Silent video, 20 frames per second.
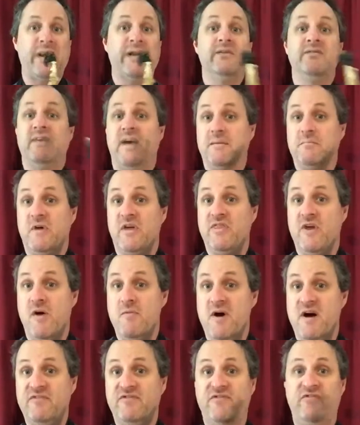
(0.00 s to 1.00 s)
Take my thumb
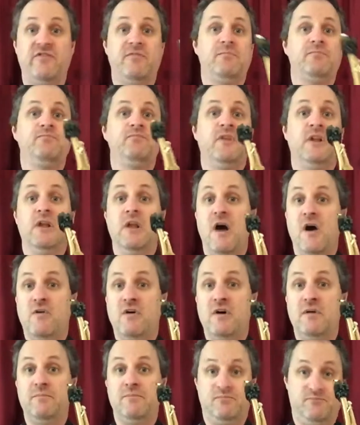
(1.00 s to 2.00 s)
off,
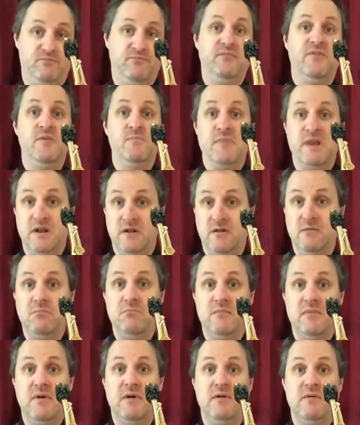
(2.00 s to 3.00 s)
lower the middle
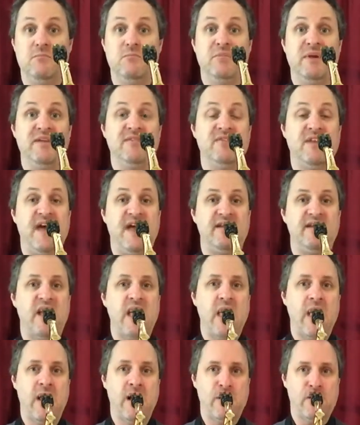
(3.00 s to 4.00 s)
B flat,
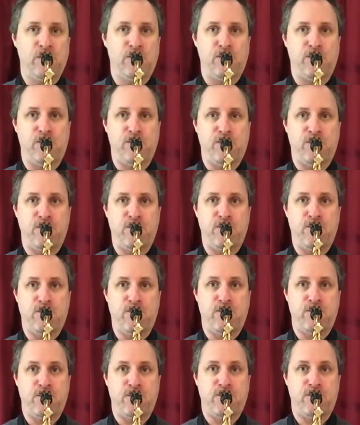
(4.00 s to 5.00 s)

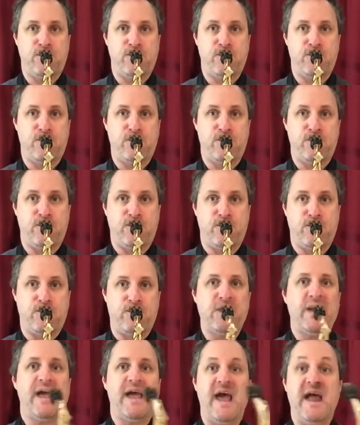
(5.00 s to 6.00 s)

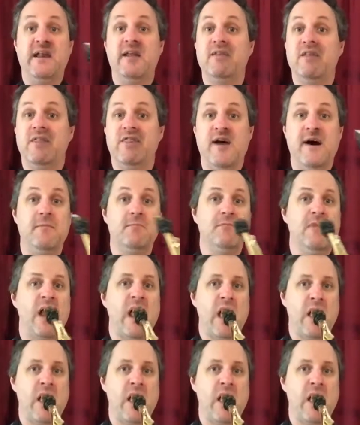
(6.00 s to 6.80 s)
add in the thumb.